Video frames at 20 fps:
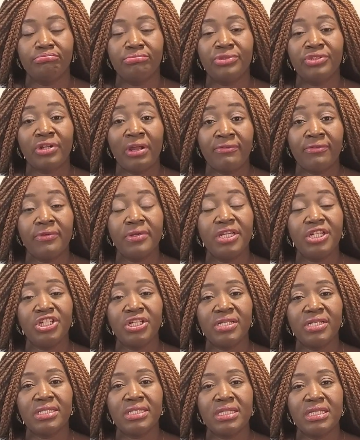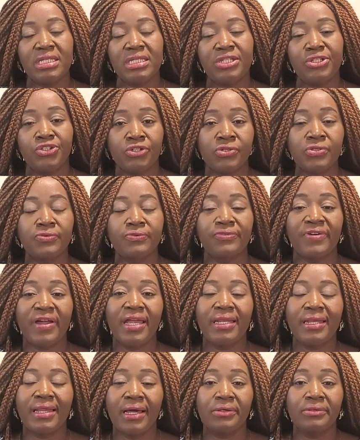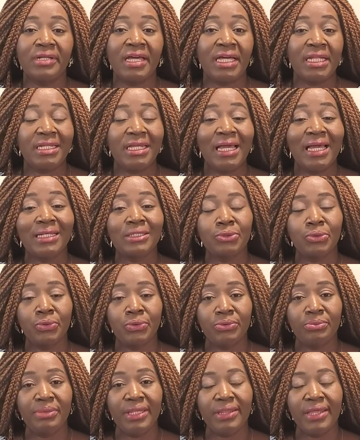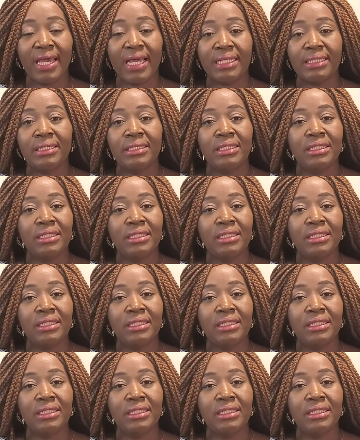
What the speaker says: travel agencies just to find out, and they had told me that